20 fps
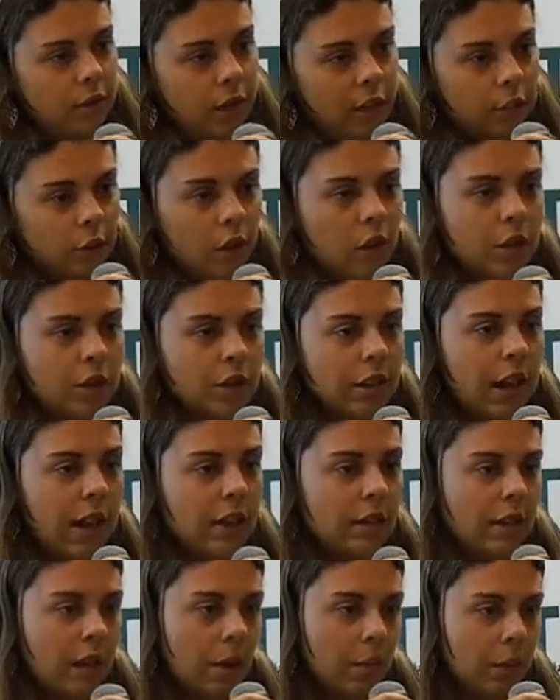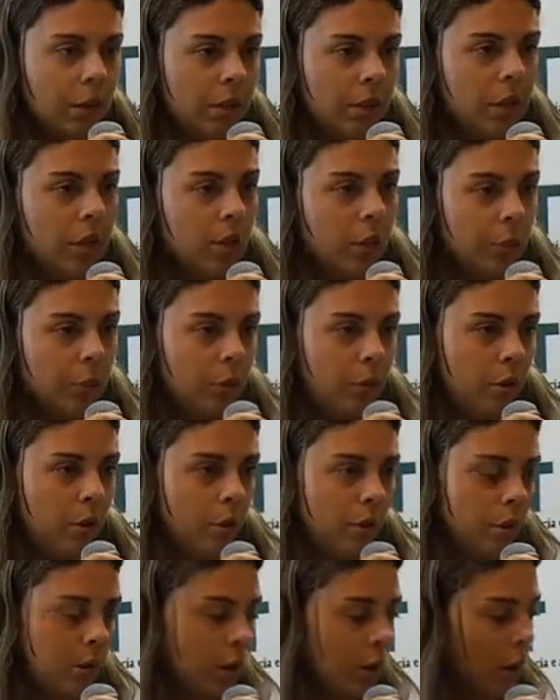technology like tablets and
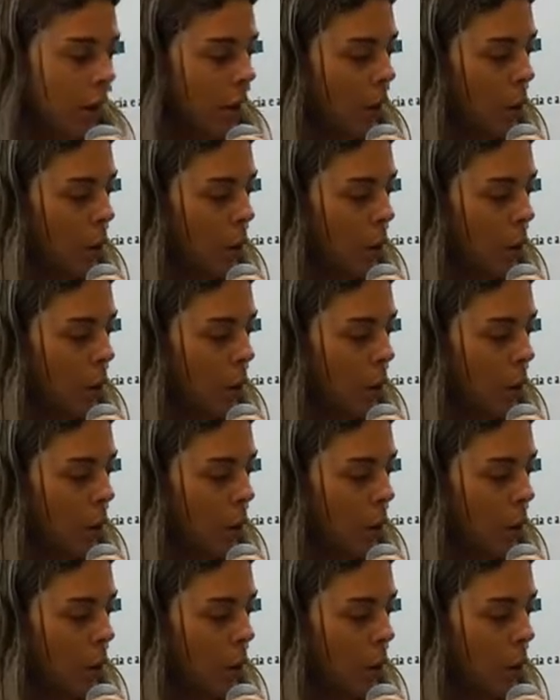computers